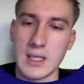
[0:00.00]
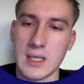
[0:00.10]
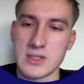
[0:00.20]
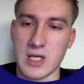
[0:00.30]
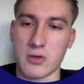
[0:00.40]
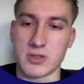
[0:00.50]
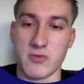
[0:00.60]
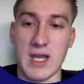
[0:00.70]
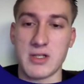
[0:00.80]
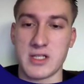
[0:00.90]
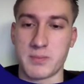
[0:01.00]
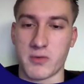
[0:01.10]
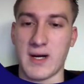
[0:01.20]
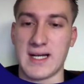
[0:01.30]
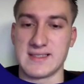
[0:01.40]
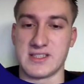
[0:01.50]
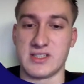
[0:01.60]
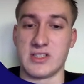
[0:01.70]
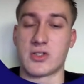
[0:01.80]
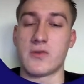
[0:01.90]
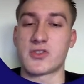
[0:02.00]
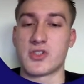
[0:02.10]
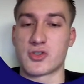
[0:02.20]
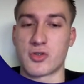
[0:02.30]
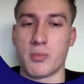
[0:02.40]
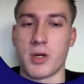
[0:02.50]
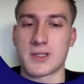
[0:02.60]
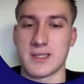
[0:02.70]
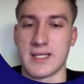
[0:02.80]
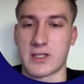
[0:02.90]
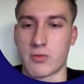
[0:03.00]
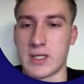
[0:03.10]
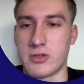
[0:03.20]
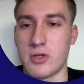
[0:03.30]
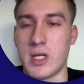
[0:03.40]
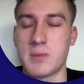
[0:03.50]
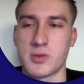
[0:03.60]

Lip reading: Now, the value that it provides is it covers the true bottleneck, right? You're able to